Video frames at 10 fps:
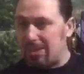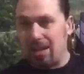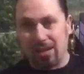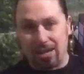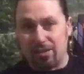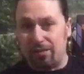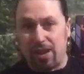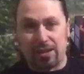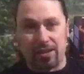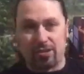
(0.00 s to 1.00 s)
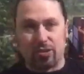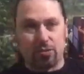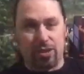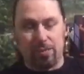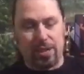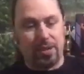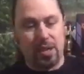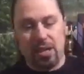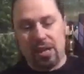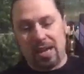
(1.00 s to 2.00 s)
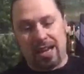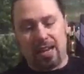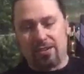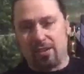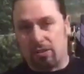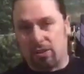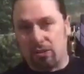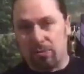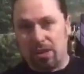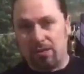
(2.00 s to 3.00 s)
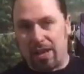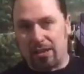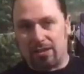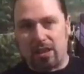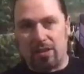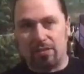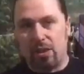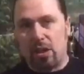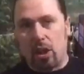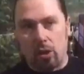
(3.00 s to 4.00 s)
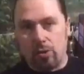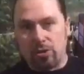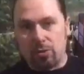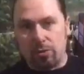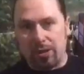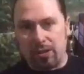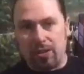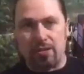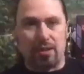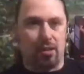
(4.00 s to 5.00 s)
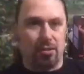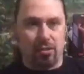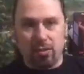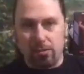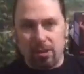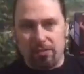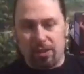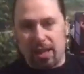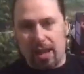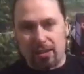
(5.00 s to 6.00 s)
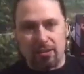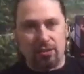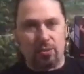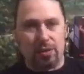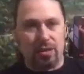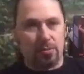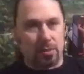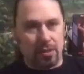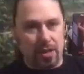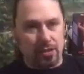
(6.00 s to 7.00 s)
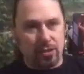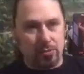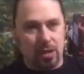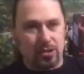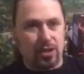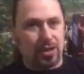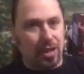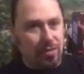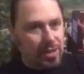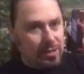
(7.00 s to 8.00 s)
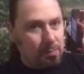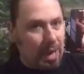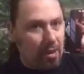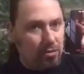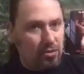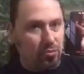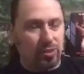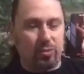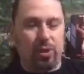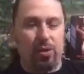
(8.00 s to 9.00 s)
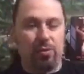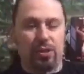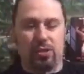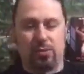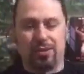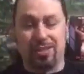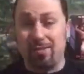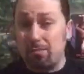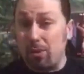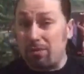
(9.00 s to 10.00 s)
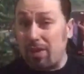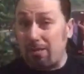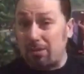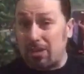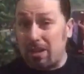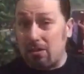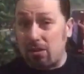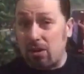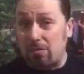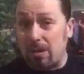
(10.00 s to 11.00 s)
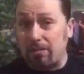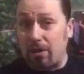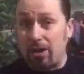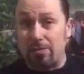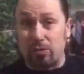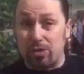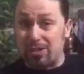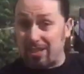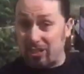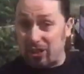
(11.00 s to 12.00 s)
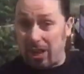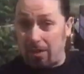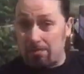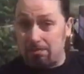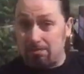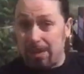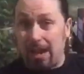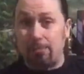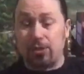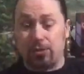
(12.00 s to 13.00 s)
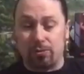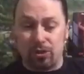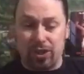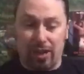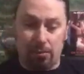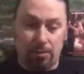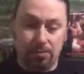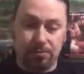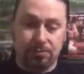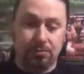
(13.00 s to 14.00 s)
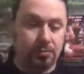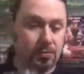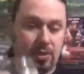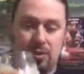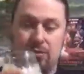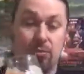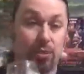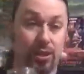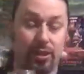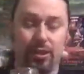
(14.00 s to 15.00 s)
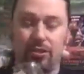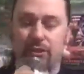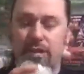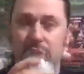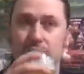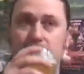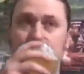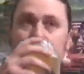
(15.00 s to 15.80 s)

I like the fact that it's creamy. It has a little bit of that kind of oat sweetness, a little bit of a lactose sweetness, but not too much. I think everything's balanced really well with this one. 7.5% alcohol by volume. Drinks like a champ. Absolute champ. Really enjoying this.